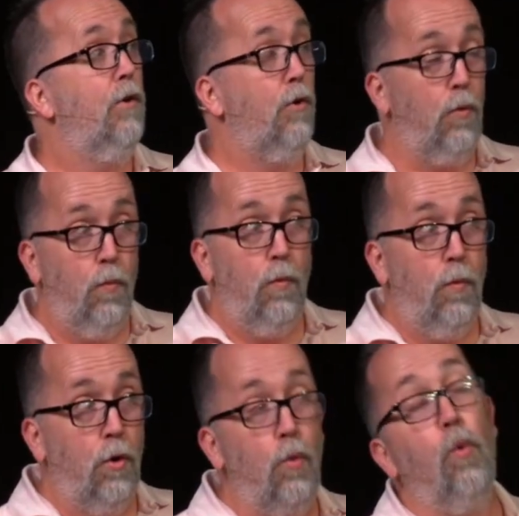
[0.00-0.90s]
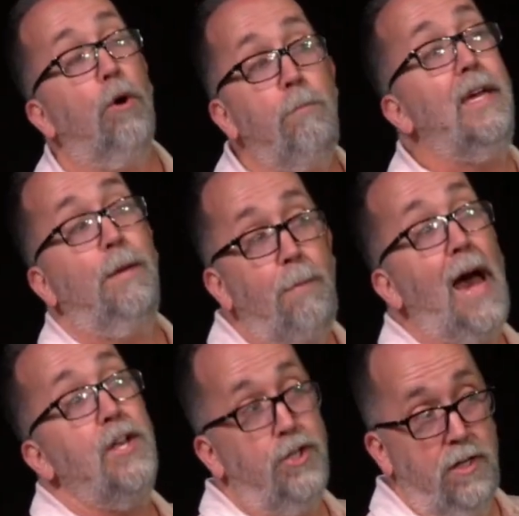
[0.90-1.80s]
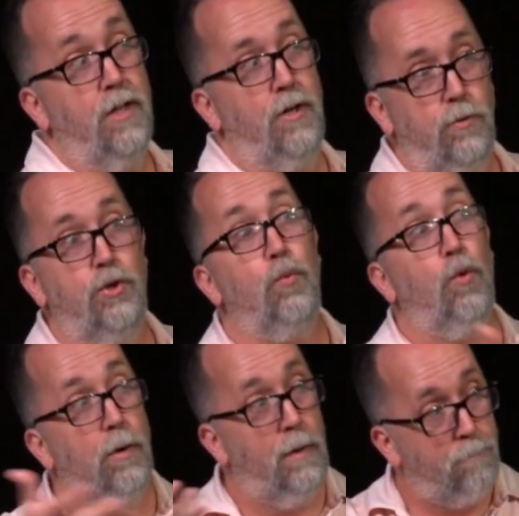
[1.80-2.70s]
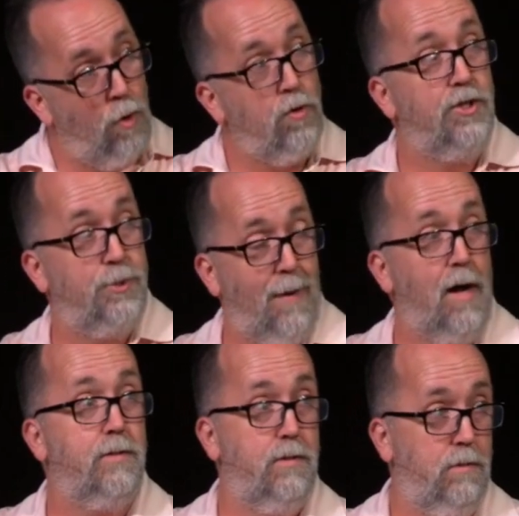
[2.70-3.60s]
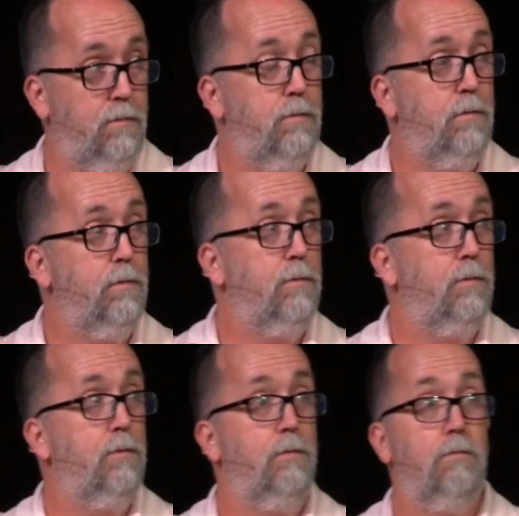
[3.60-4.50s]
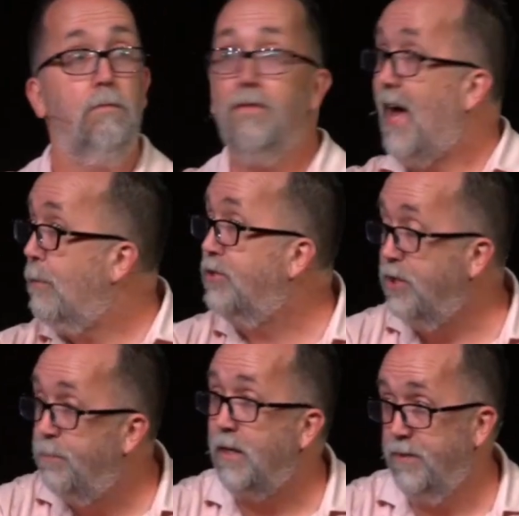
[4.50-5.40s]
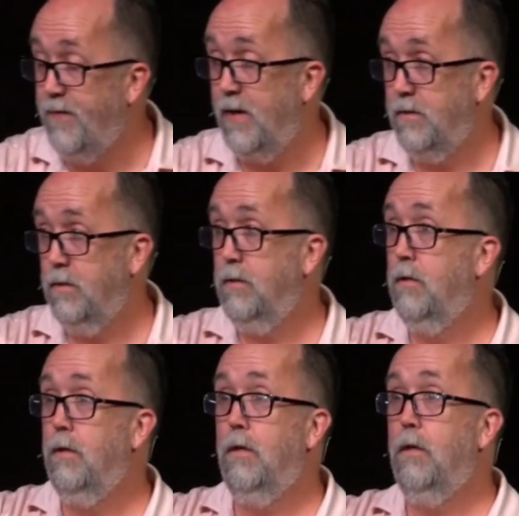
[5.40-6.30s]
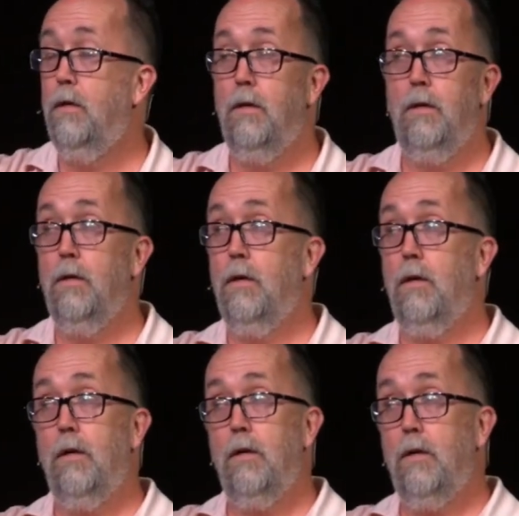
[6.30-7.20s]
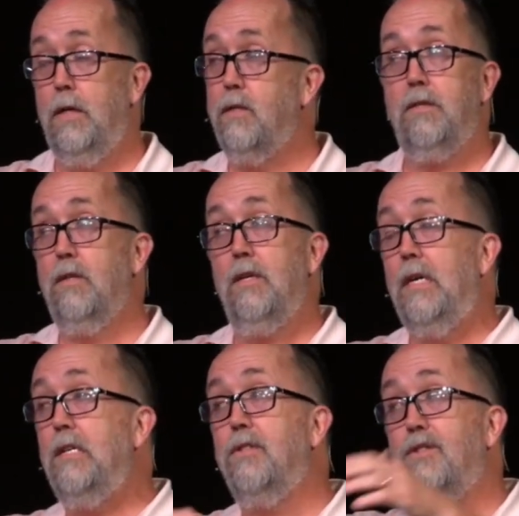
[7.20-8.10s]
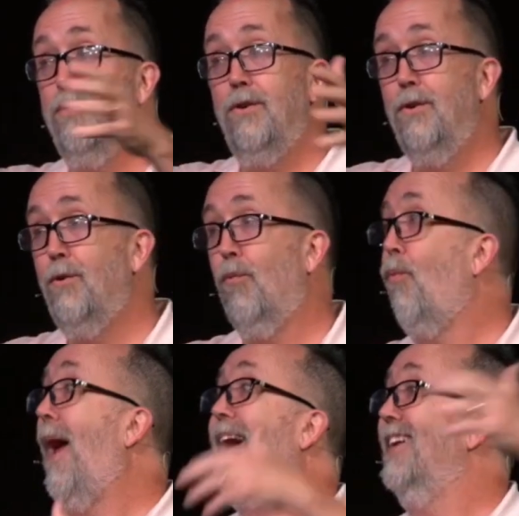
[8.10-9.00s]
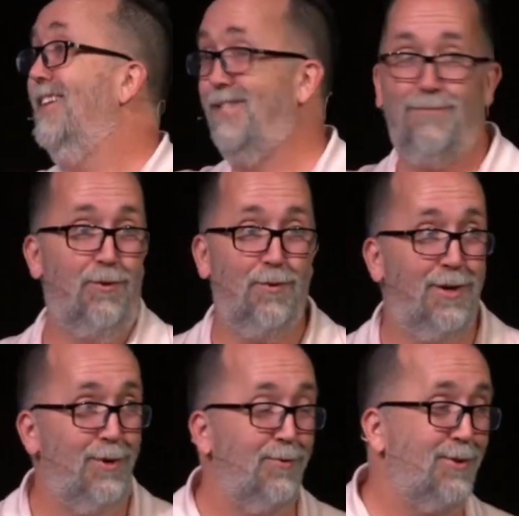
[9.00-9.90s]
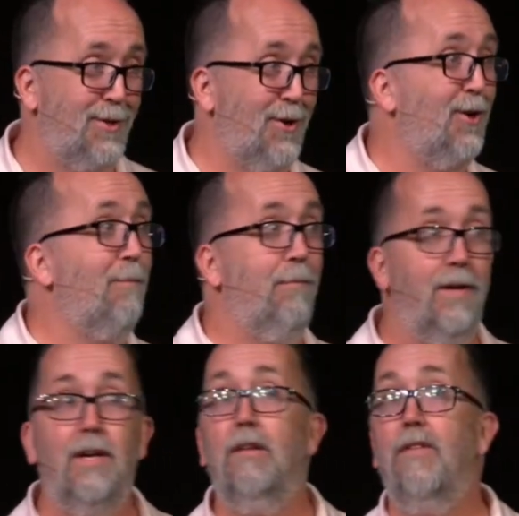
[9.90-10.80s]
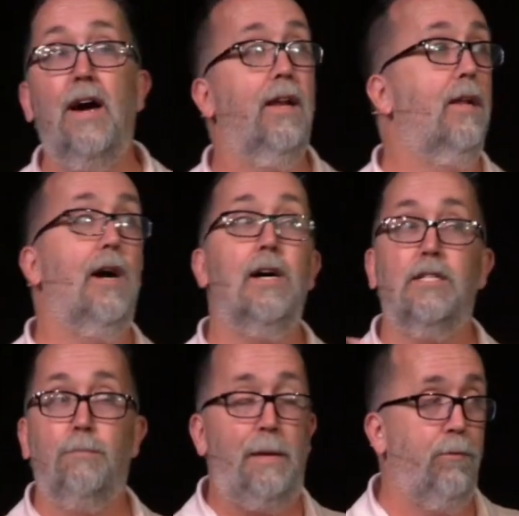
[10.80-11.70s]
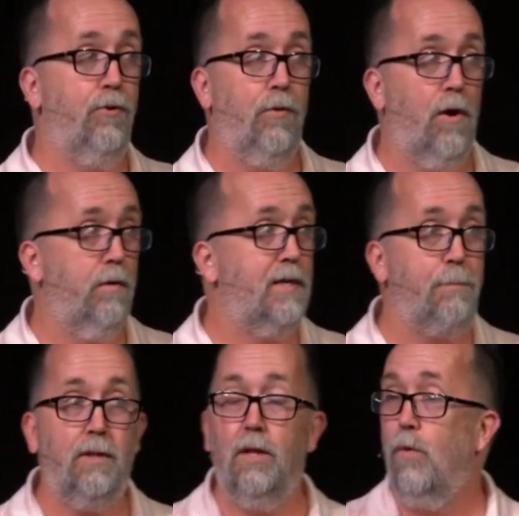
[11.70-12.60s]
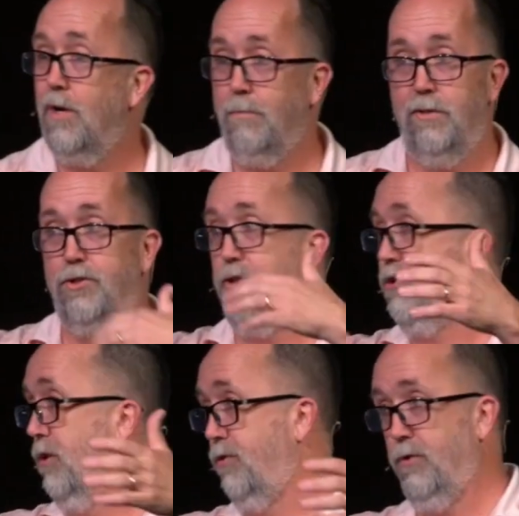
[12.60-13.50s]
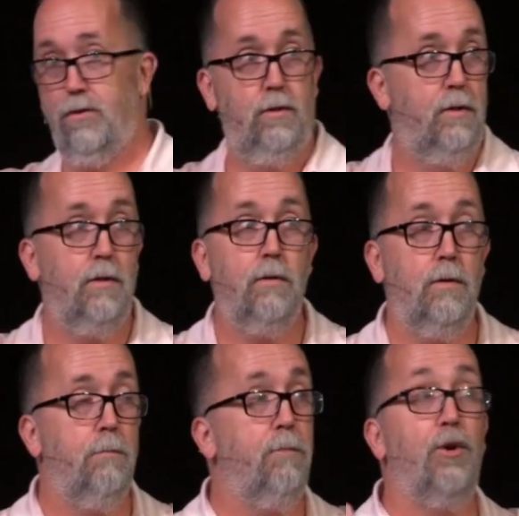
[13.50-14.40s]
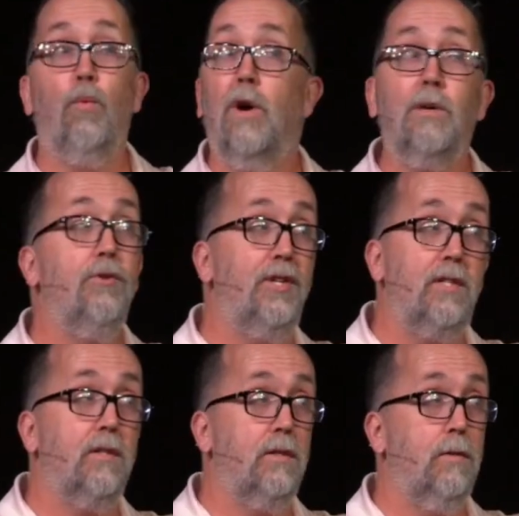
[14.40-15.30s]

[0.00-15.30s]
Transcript: who, who weren't being compassionate to those who were in broken spots. That was his biggest fights. His, his rallies, if you want to use the term, invited lots of people who aren't typically welcome at church socials, but they're welcome at Jesus.